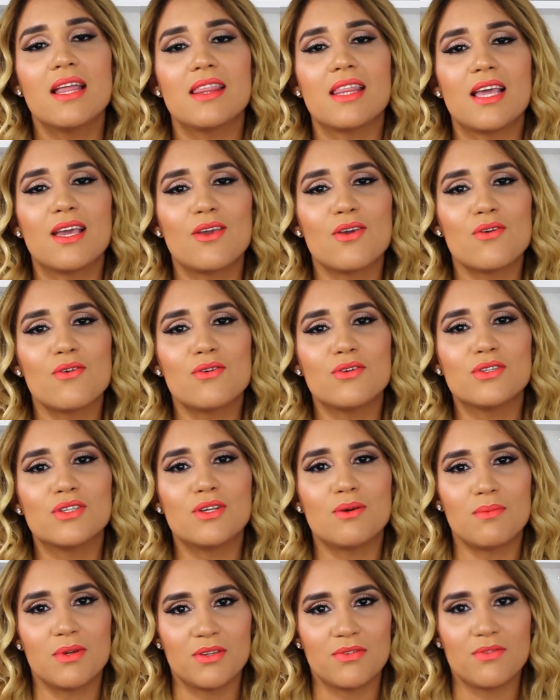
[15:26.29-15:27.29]
Thank you all
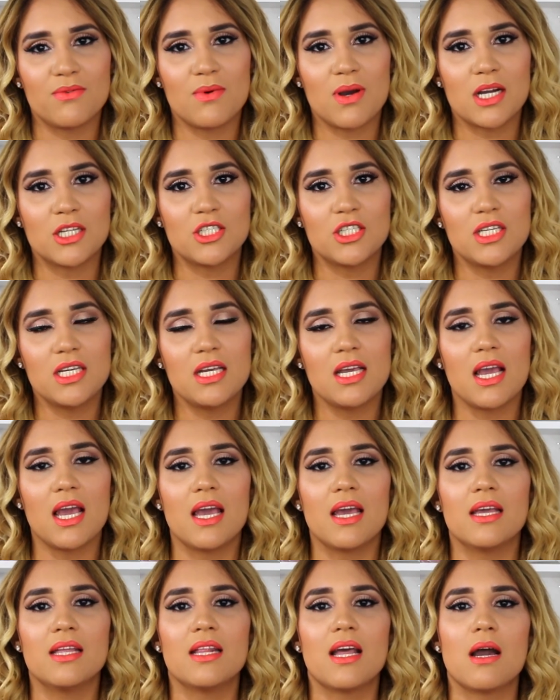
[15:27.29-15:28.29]
so much for watching,
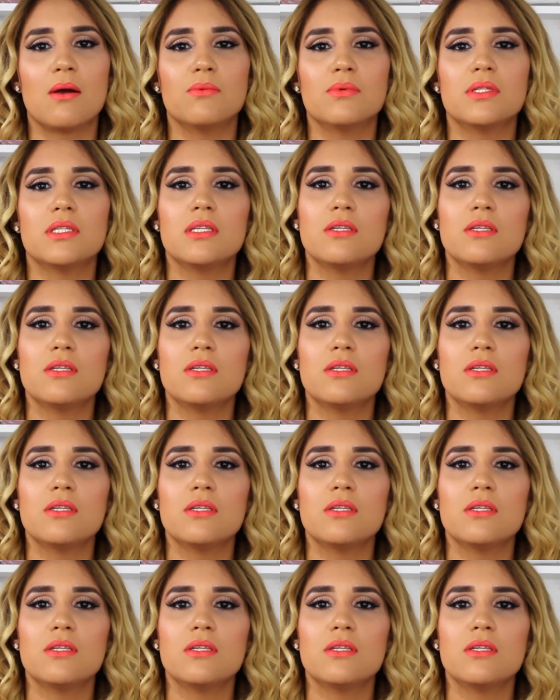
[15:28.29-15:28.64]
and I will